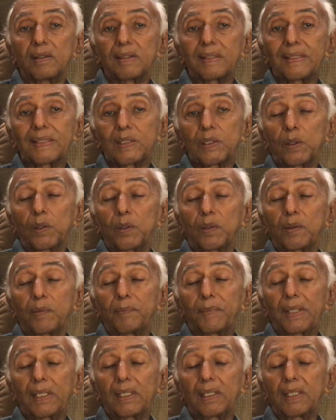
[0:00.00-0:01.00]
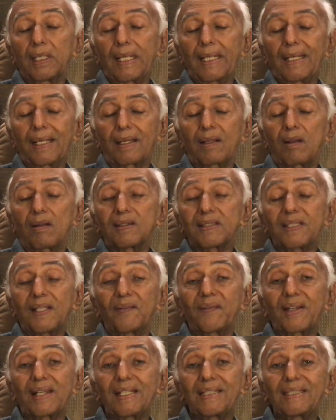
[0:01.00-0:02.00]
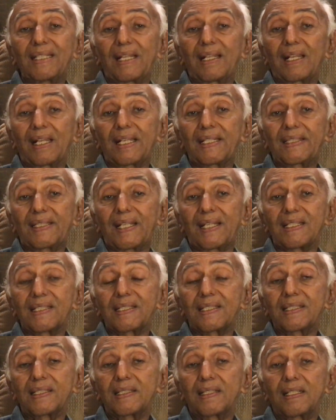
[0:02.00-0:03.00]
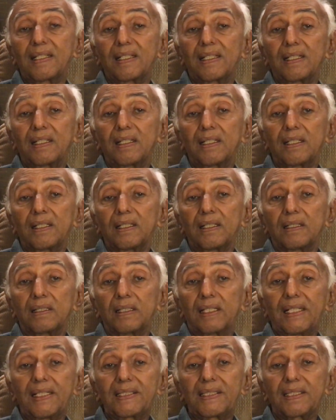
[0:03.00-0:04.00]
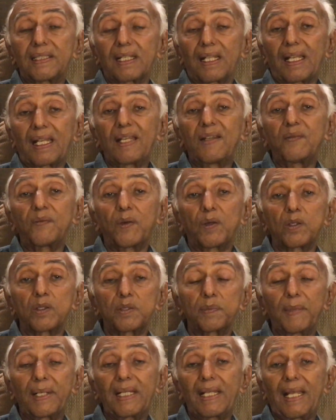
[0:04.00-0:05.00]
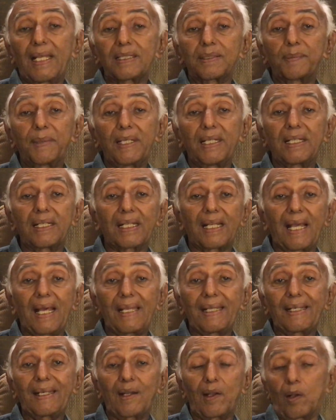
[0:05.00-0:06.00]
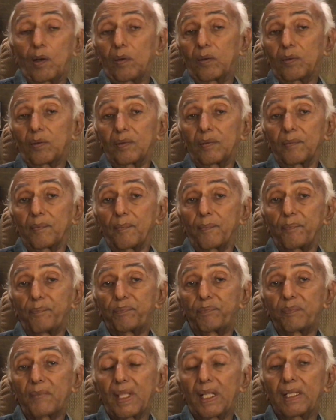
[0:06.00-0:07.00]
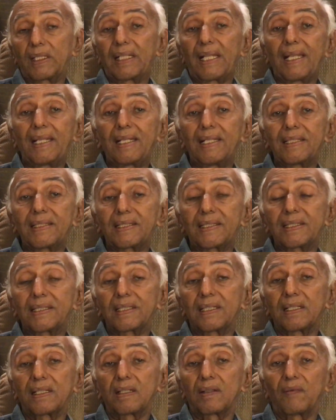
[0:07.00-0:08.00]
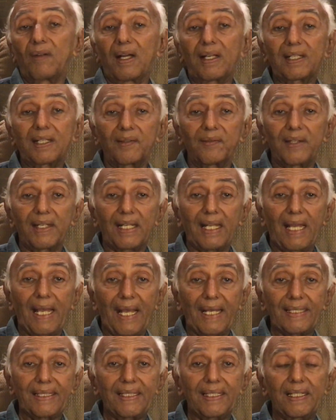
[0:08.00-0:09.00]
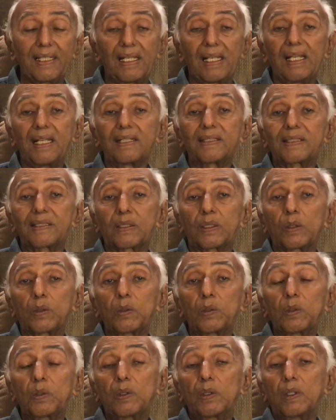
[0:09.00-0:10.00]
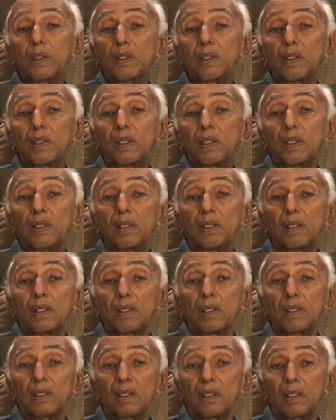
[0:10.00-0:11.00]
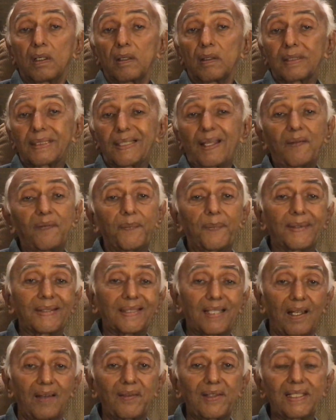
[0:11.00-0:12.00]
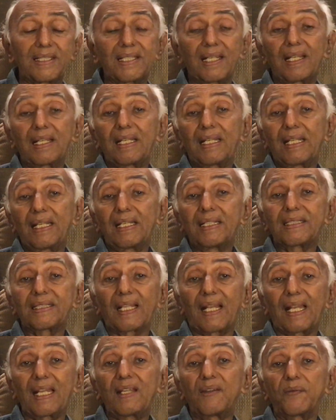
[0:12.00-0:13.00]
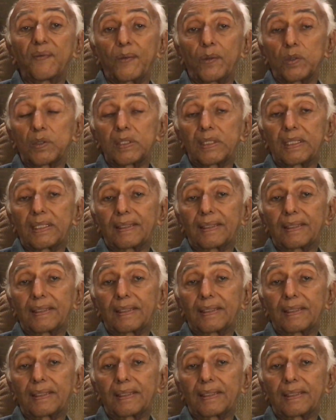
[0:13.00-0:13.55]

So across several generations this reinforcement has been carried on. That is, whatever act leads to self-preservation is reinforced,